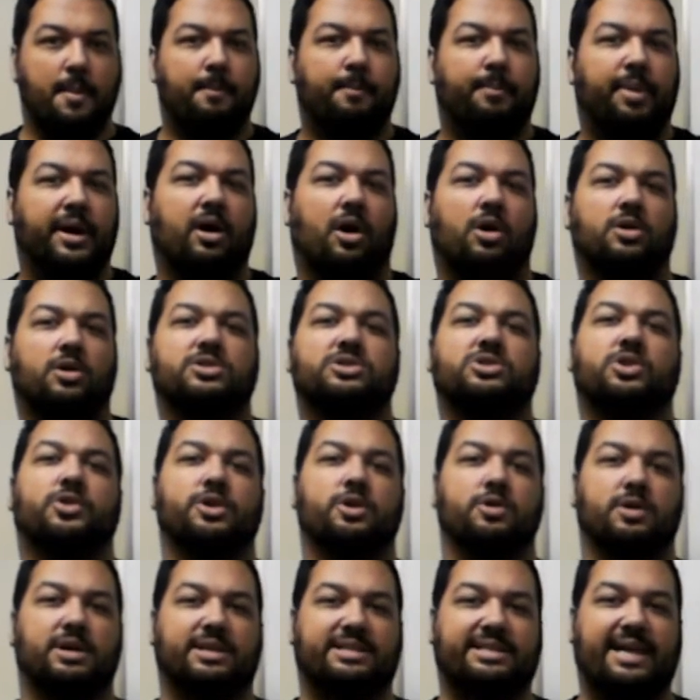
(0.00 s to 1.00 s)
but also
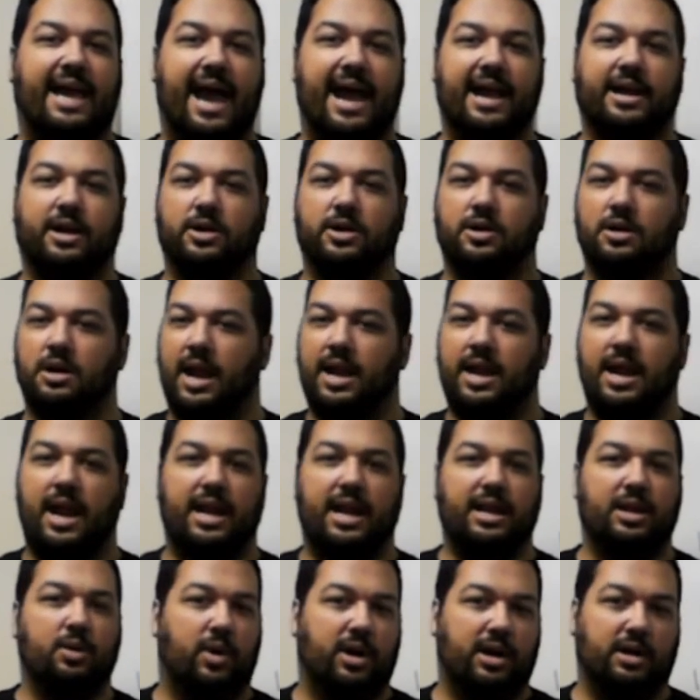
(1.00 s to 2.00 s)
your attacker and
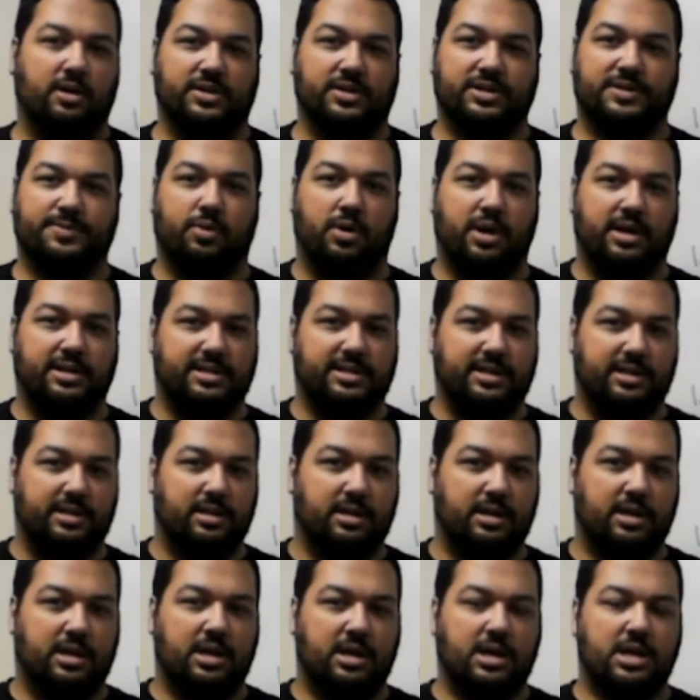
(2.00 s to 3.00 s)
anyone else present.
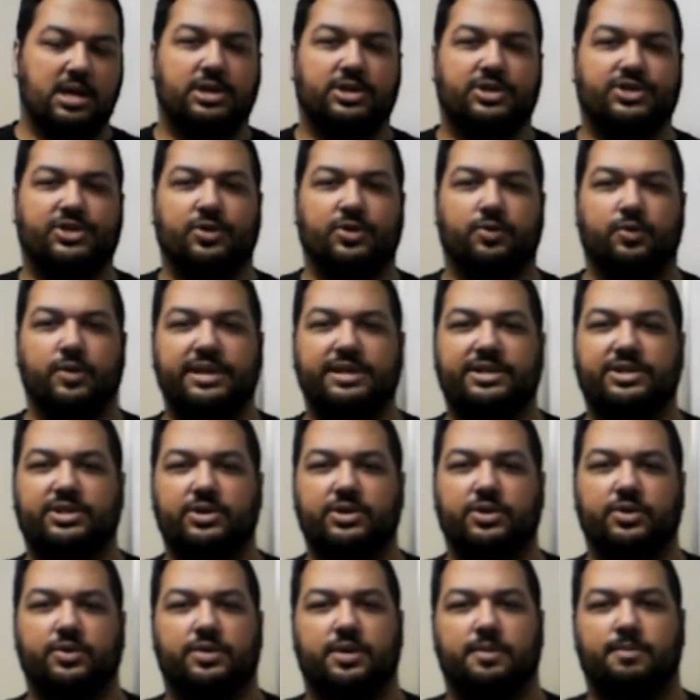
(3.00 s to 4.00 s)

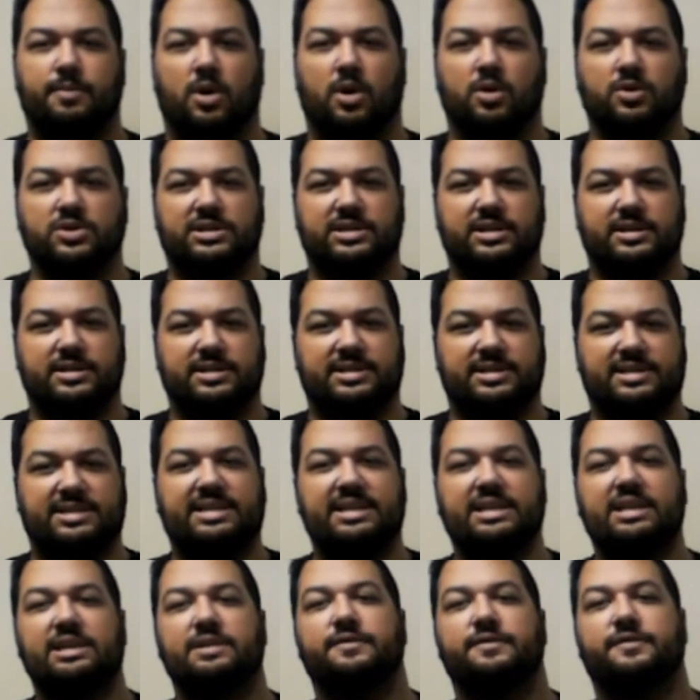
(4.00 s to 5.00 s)
Soresu, the most
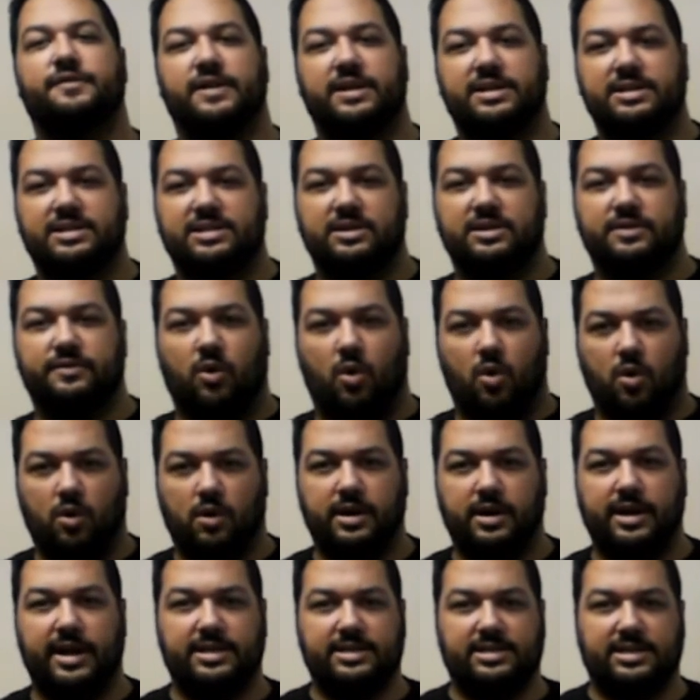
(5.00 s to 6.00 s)

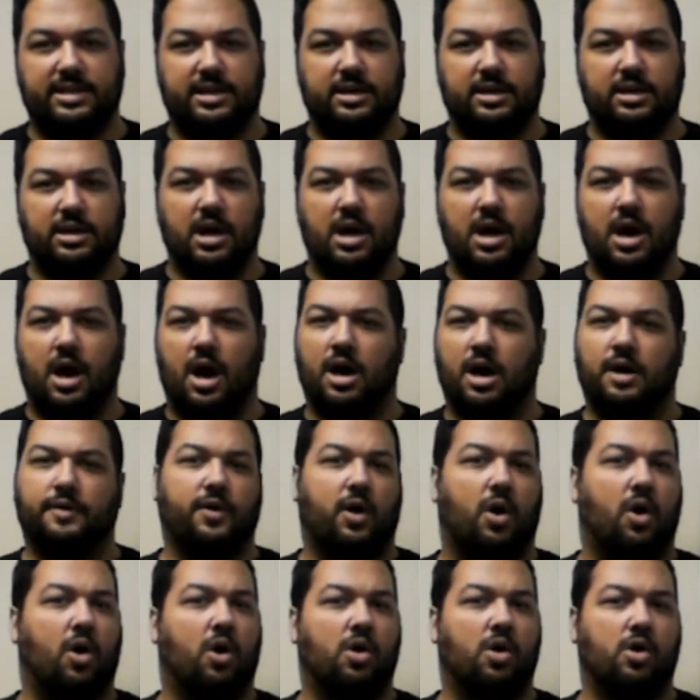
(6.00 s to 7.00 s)
defensive-oriented of
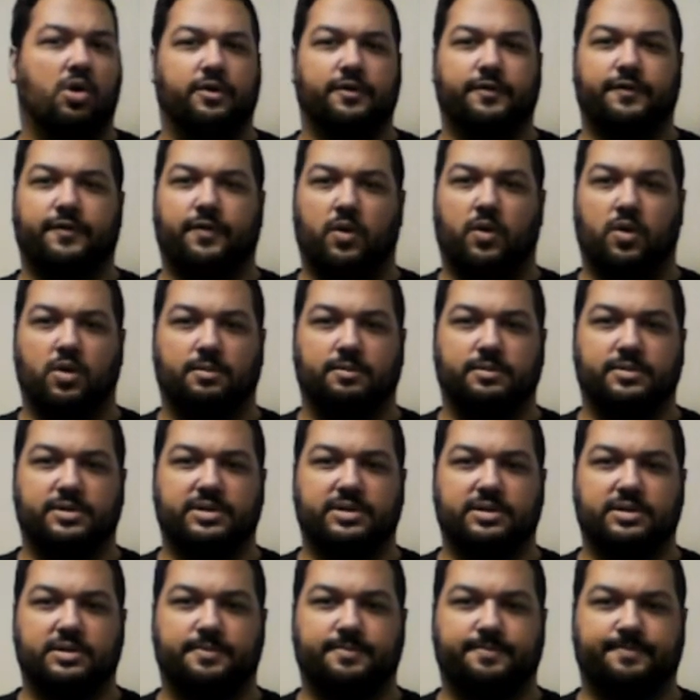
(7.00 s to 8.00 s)
all the
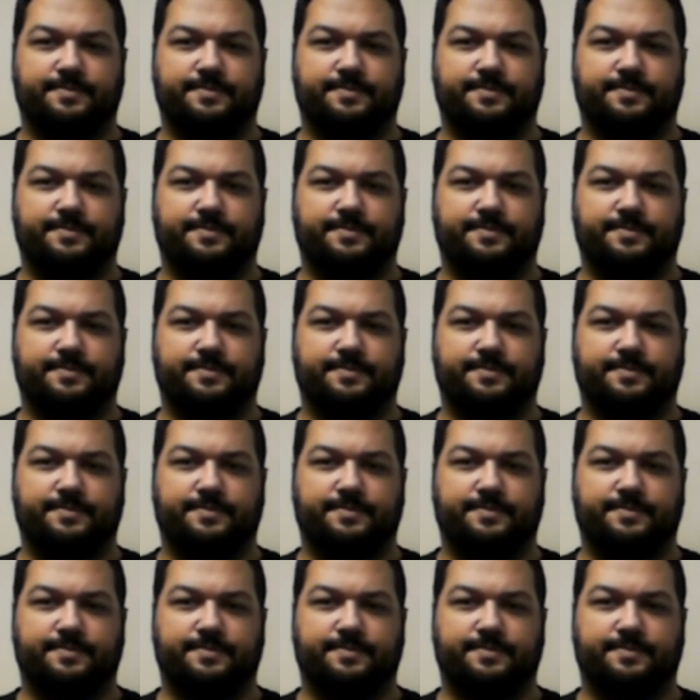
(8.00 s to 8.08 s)
forms.